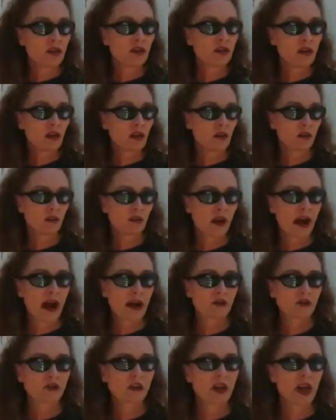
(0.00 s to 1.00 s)
this
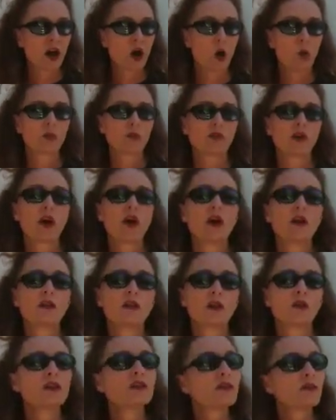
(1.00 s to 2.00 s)
actually helps.
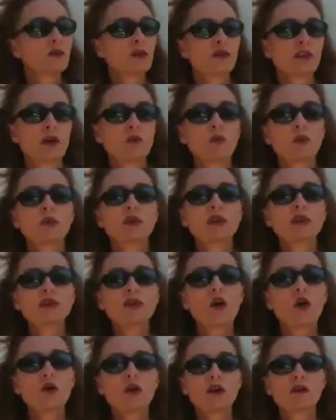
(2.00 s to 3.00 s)
The only difference I really
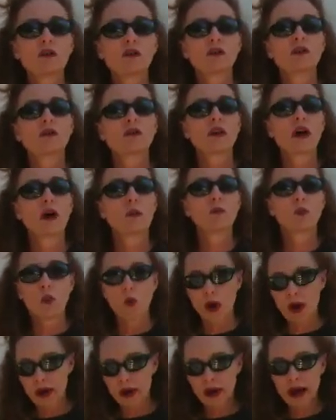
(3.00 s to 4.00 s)
notice is,
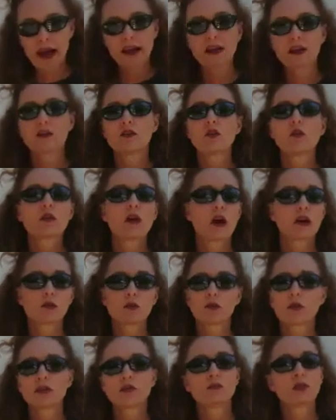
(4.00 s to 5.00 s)
one, I can no
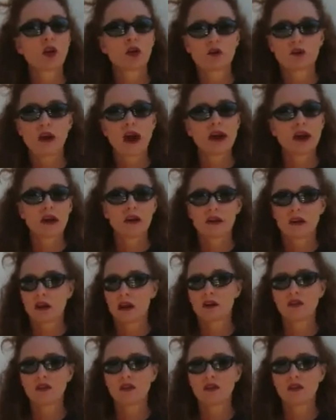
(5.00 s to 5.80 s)
longer really blow dry it.